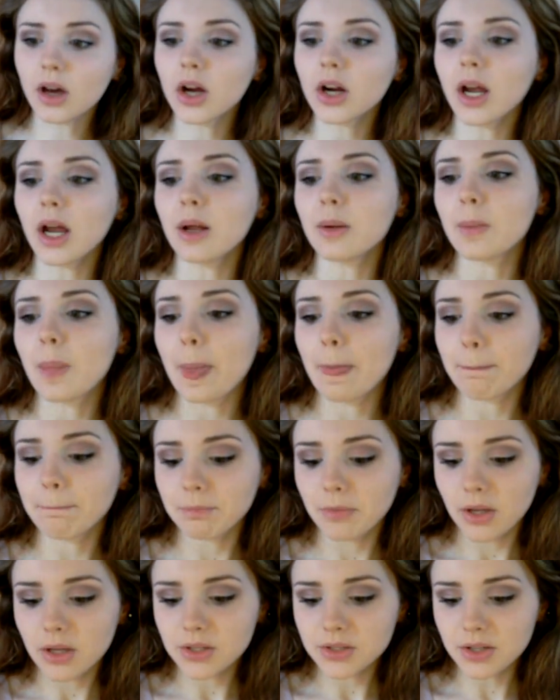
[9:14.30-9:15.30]
Okay.
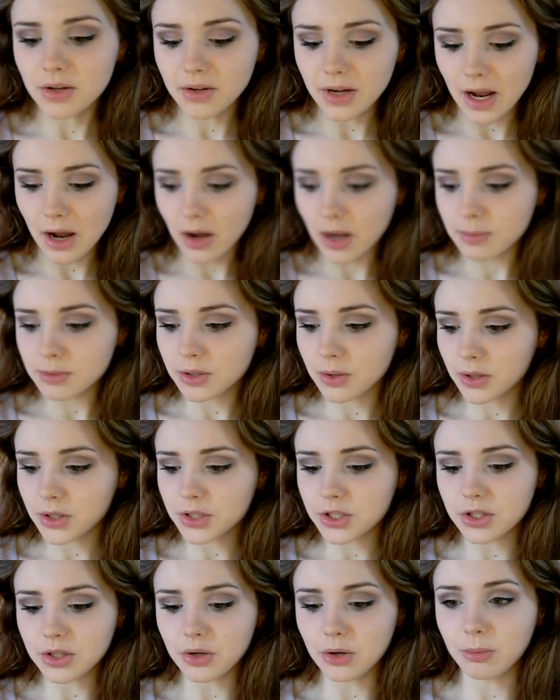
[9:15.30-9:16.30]
So now I'm just
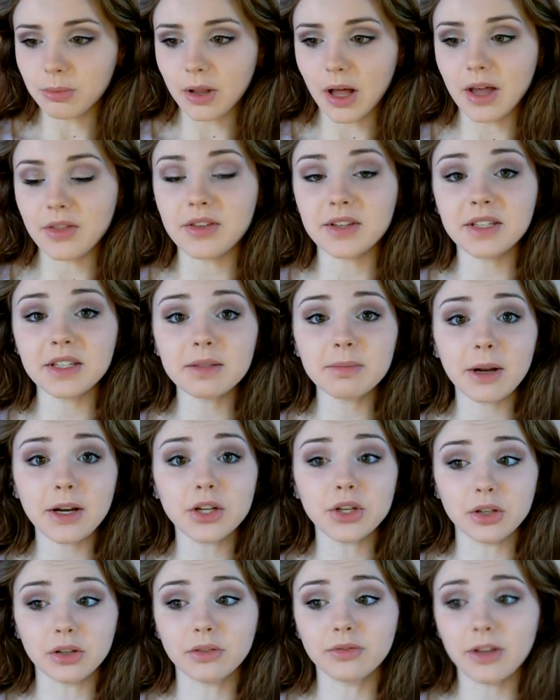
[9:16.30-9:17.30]
going to apply, this is my
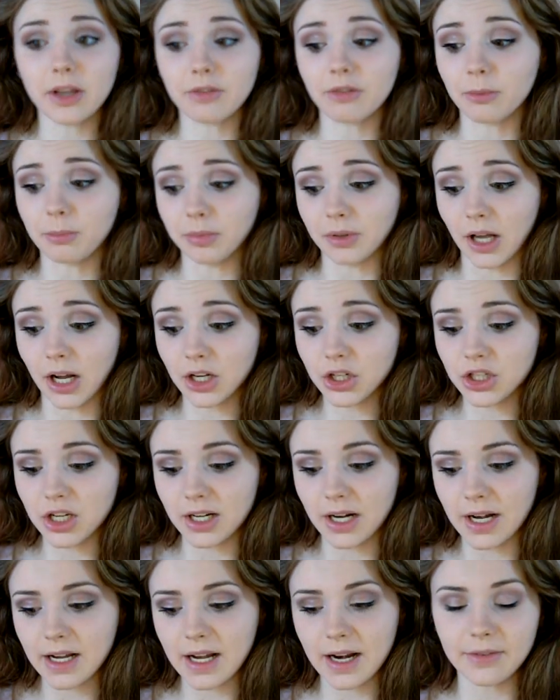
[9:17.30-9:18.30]
new favorite blush,
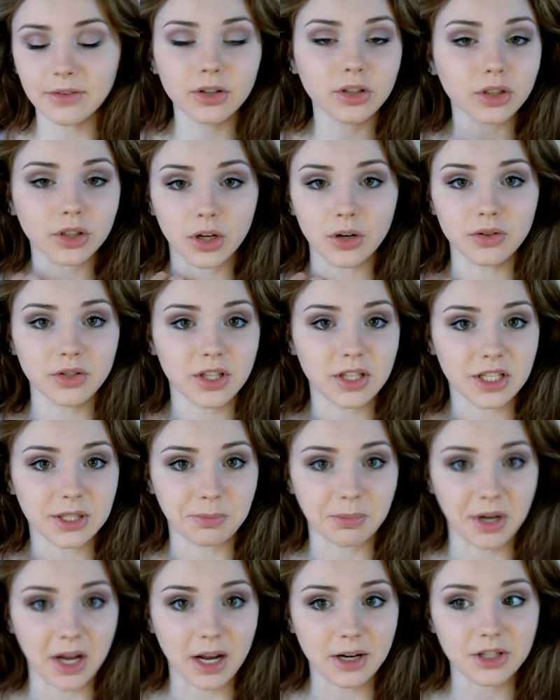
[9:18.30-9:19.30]
and I never go to
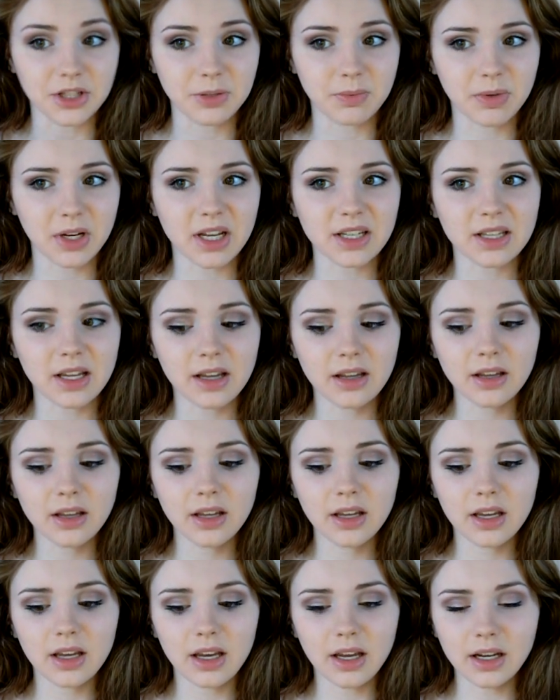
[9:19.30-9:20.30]
this brand just because
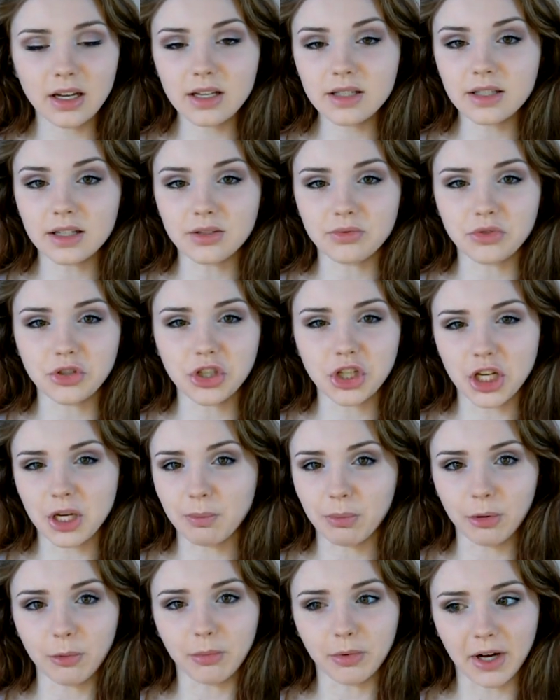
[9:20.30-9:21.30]
it is a
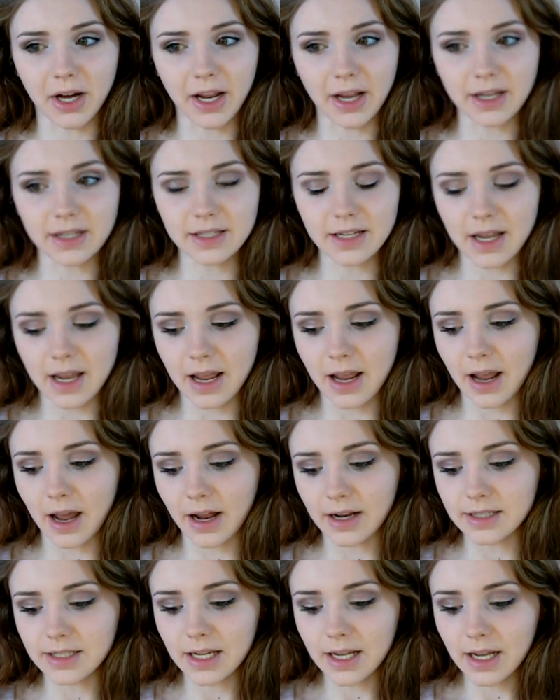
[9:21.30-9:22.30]
cheaper brand,
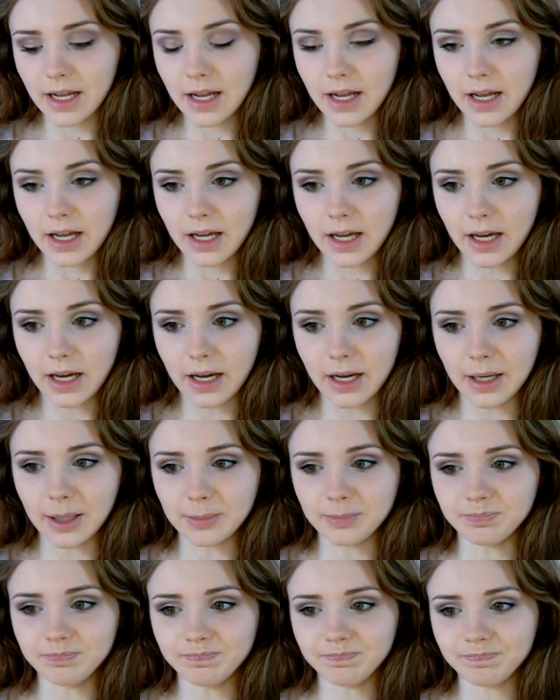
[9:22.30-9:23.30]
and
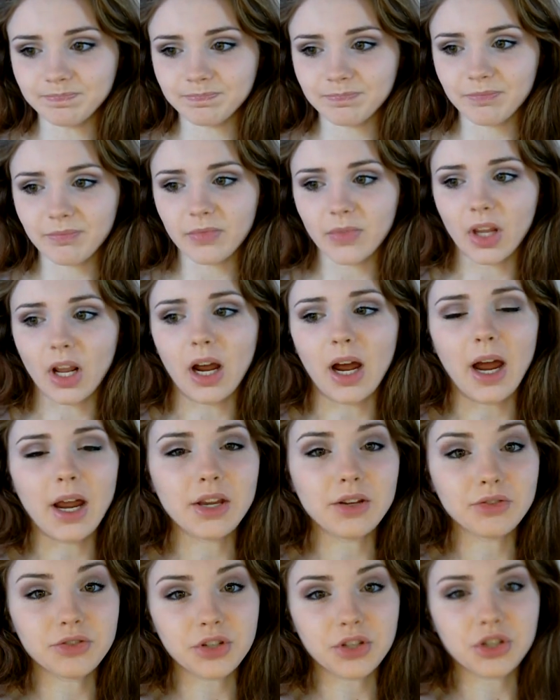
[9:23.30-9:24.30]

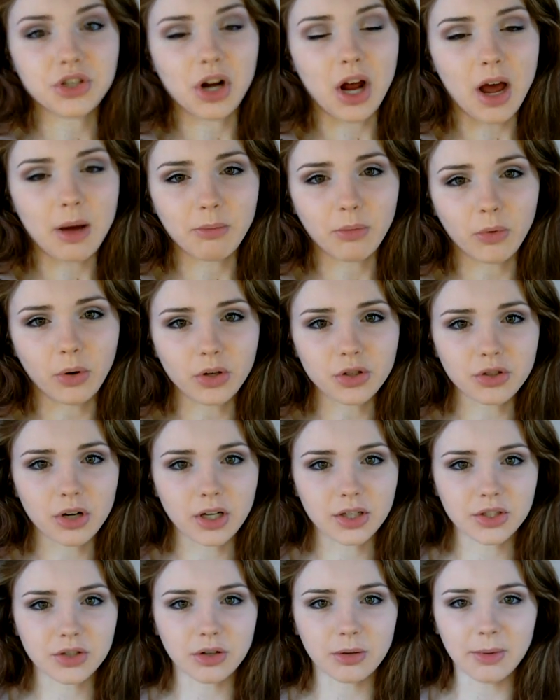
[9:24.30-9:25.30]
I used to shop more
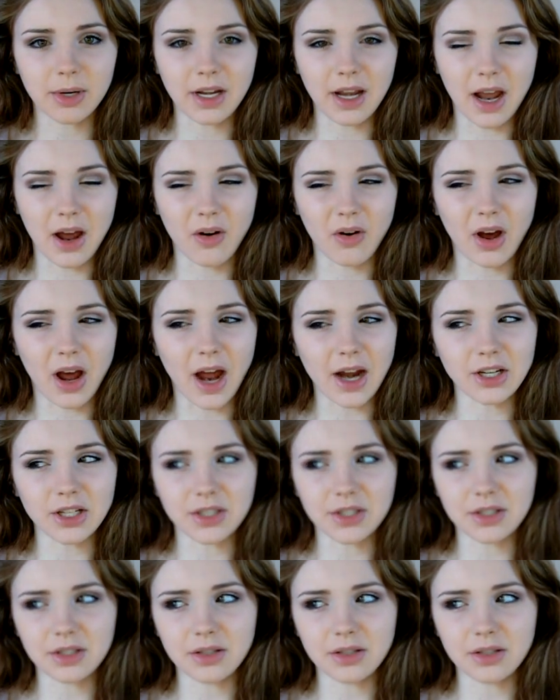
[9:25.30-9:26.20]
drugstore, but now I